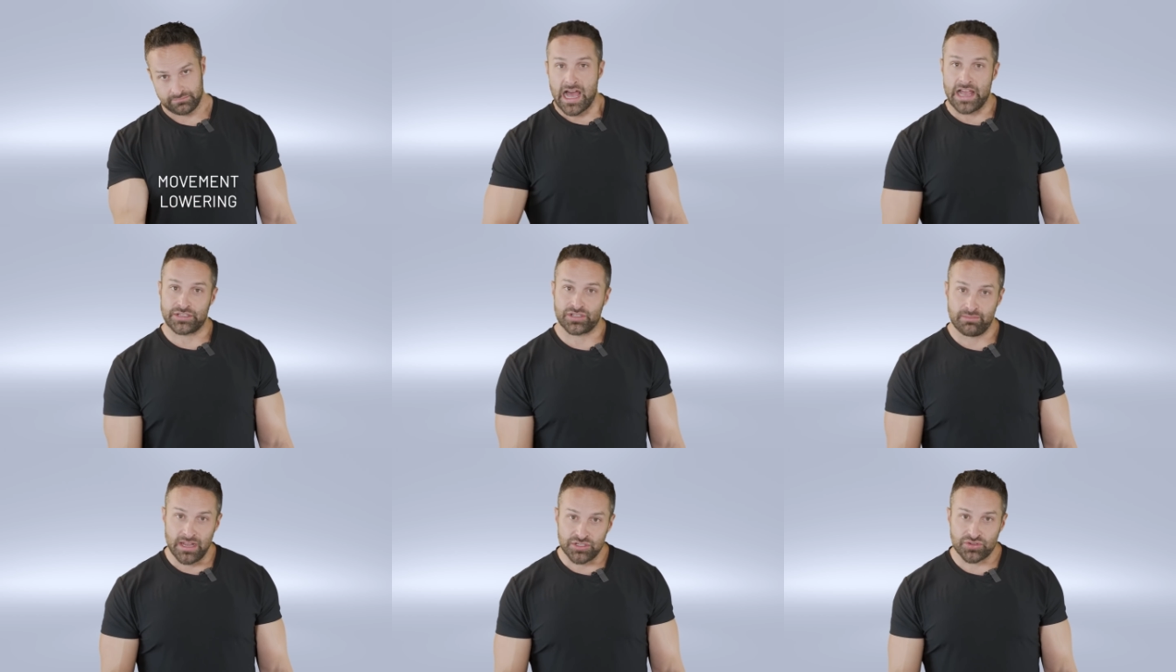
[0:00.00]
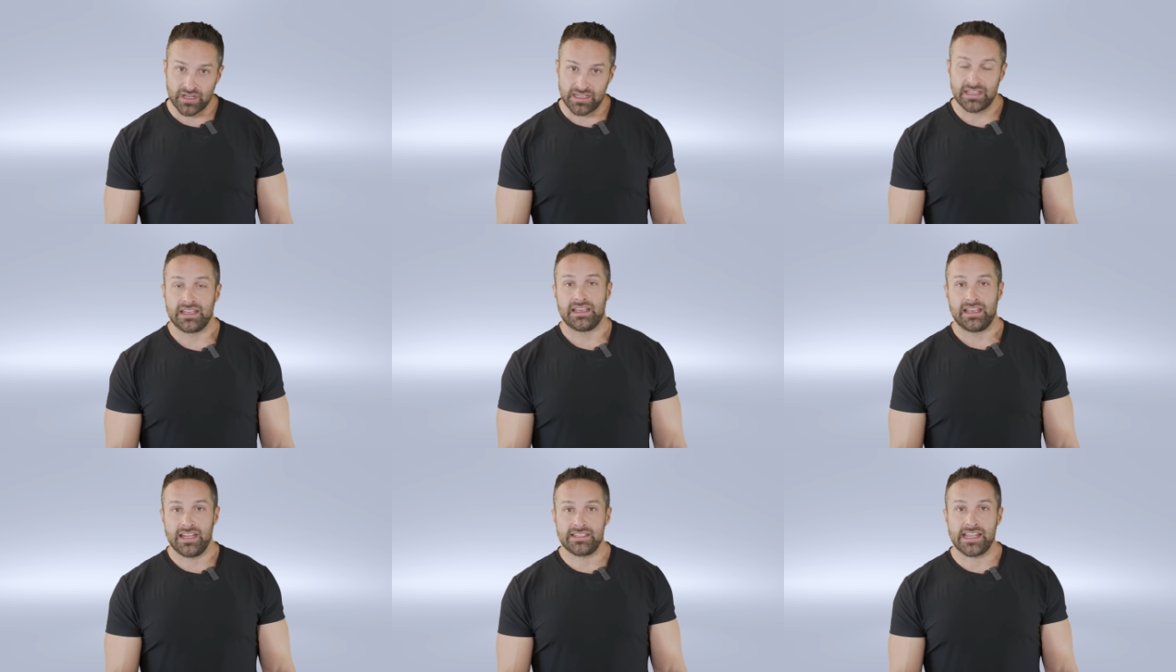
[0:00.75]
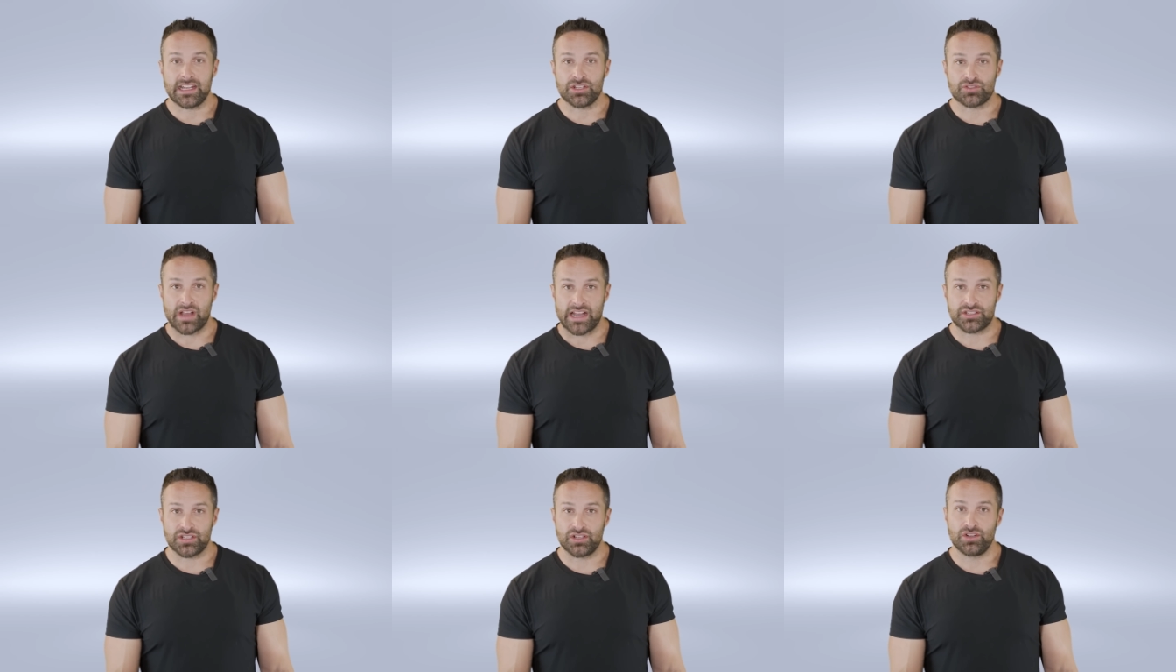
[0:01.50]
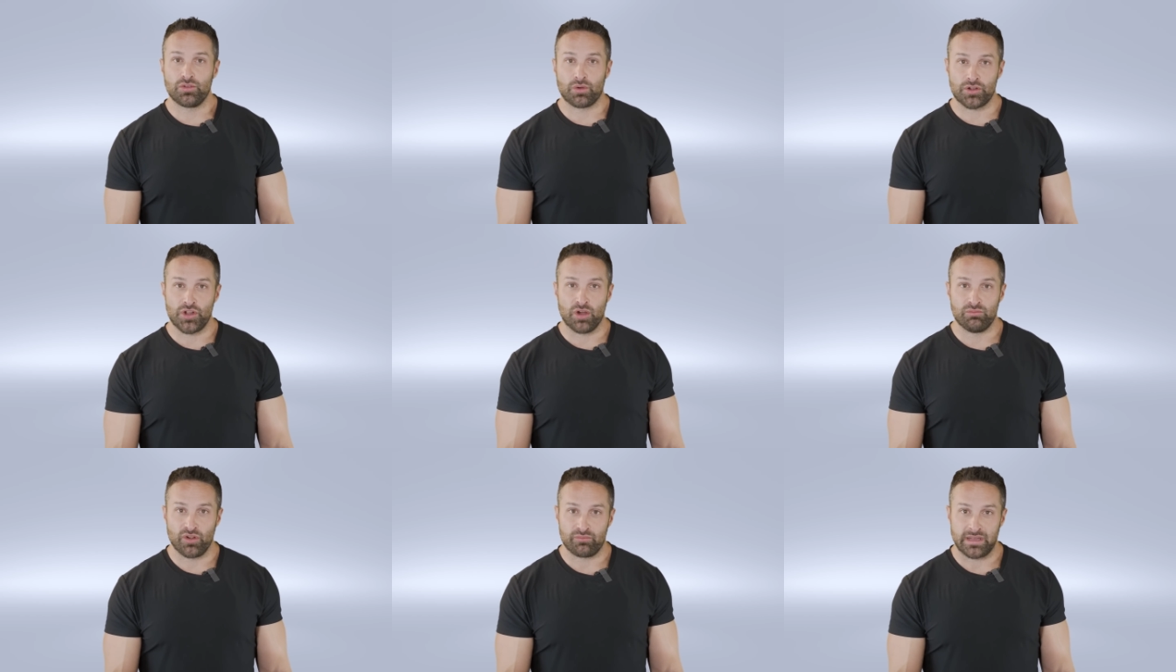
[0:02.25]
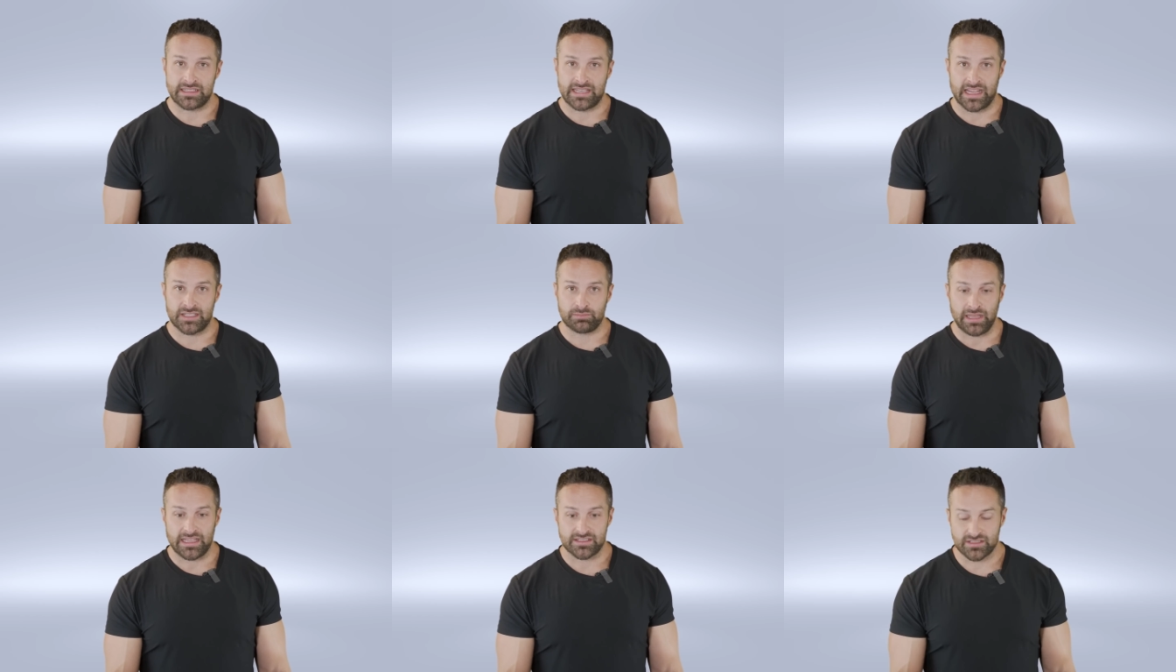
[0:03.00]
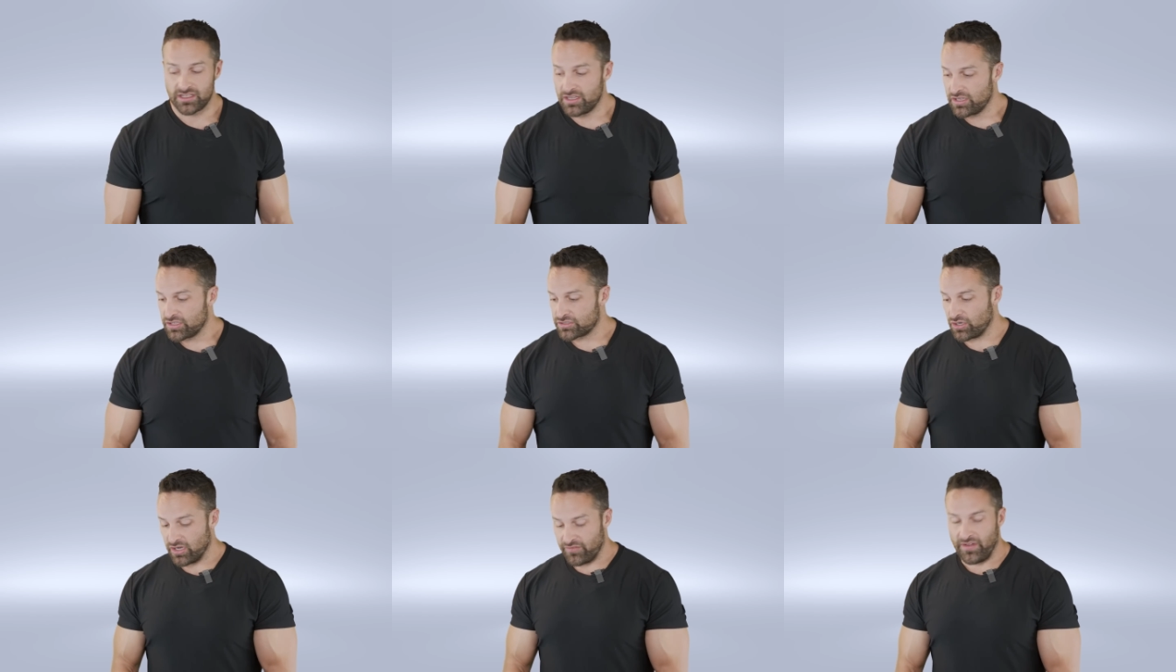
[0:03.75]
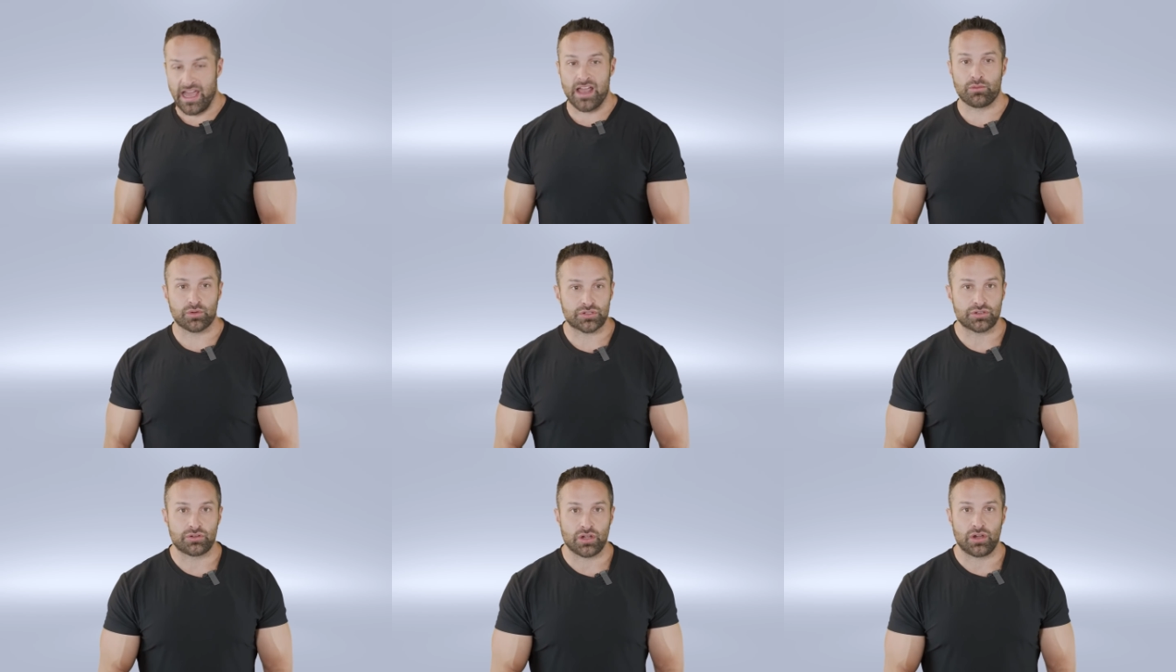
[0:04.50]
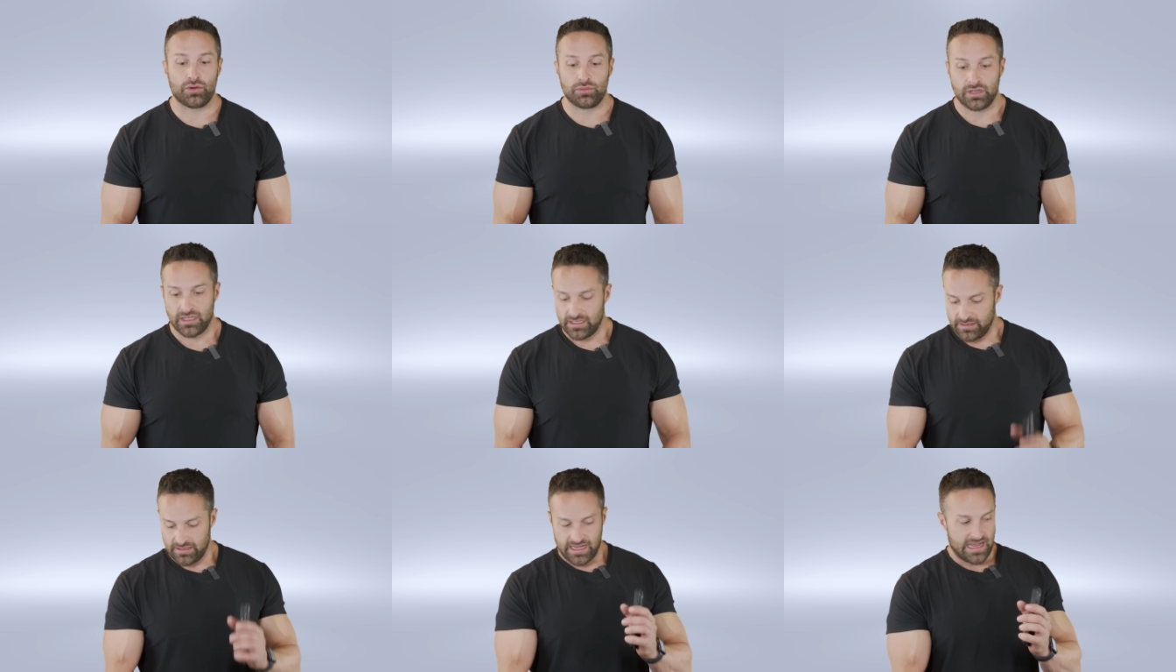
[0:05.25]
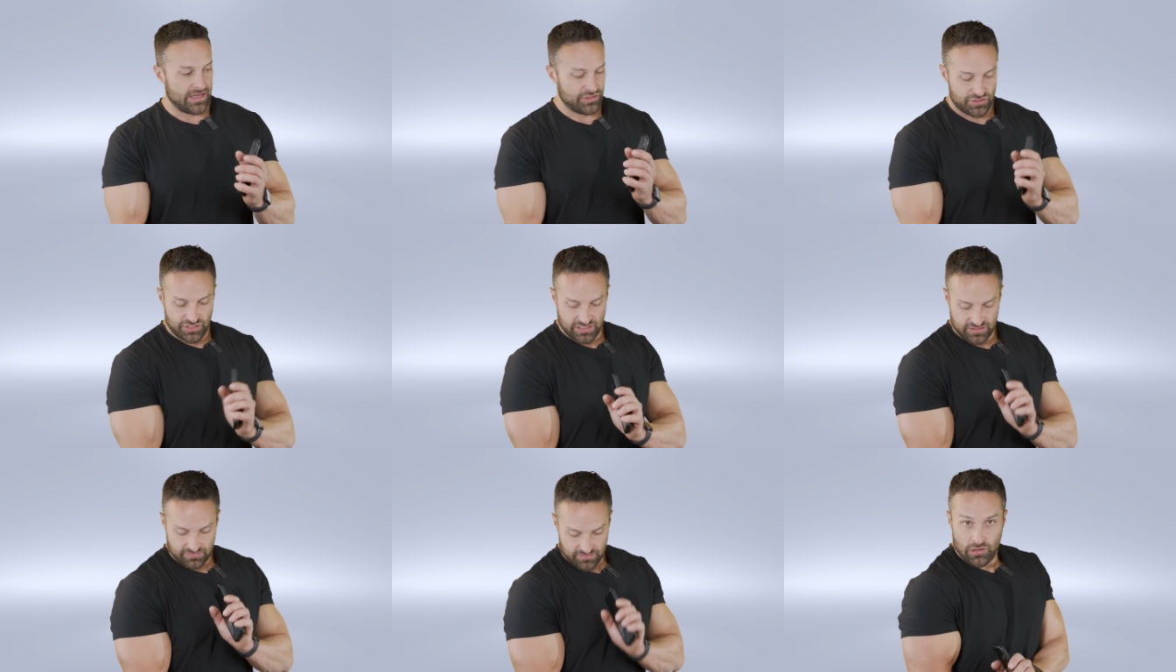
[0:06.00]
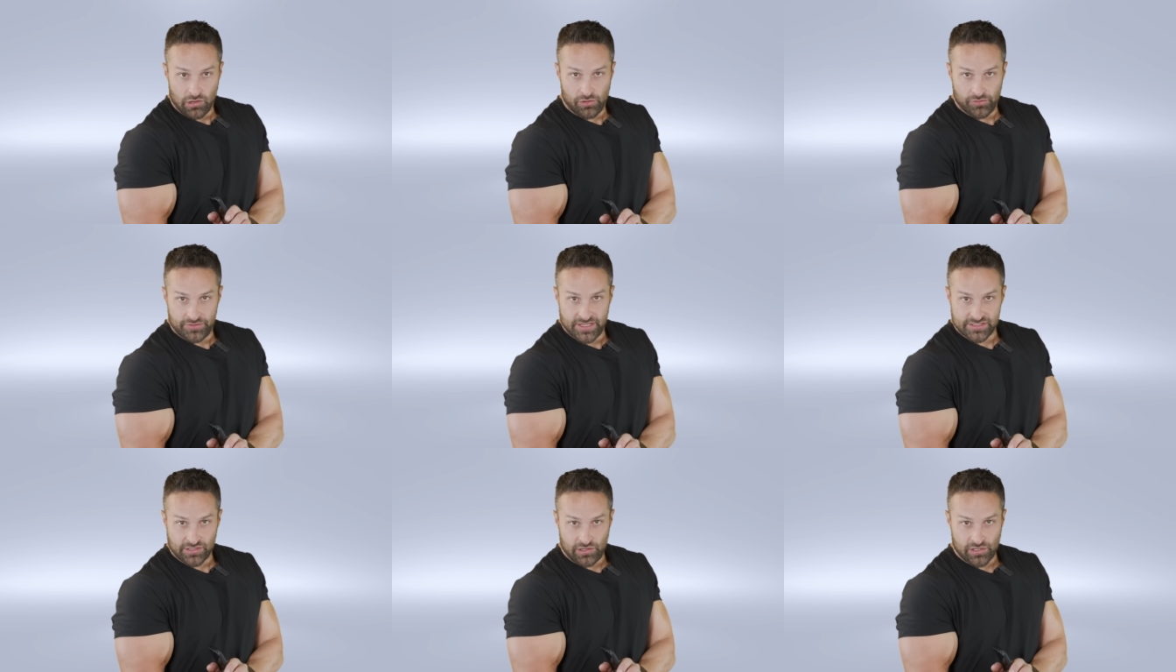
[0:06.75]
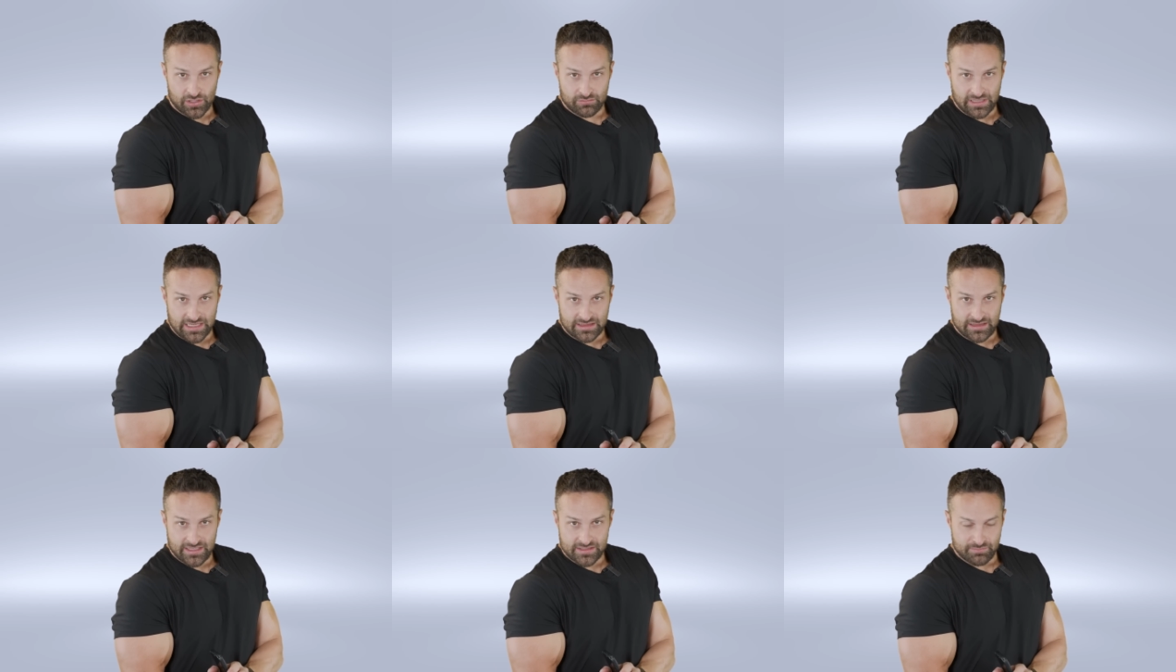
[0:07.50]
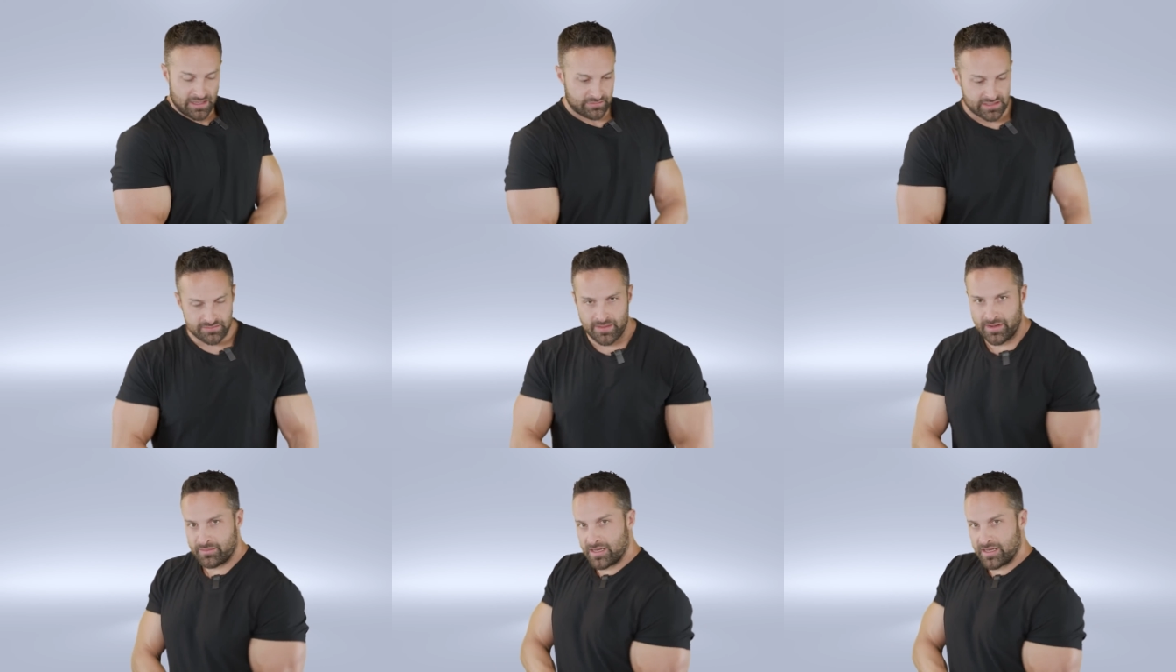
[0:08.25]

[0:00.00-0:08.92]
Isometric is a contraction where no movement takes place. So if I were to go and just hold this arm like this, by the way, it's my better